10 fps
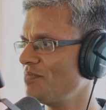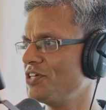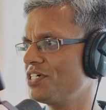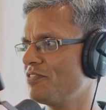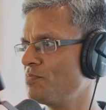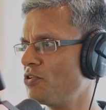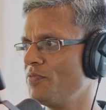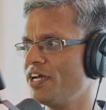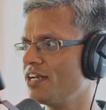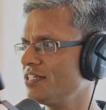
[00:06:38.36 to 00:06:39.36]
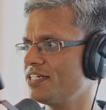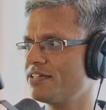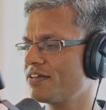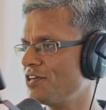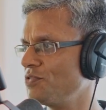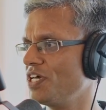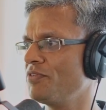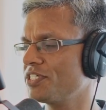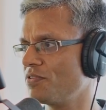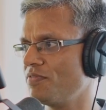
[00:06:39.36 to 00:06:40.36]
measure our body vitals and try to give
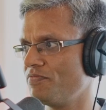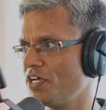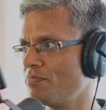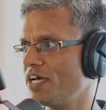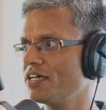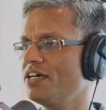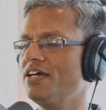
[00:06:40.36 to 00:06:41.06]
us a feedback.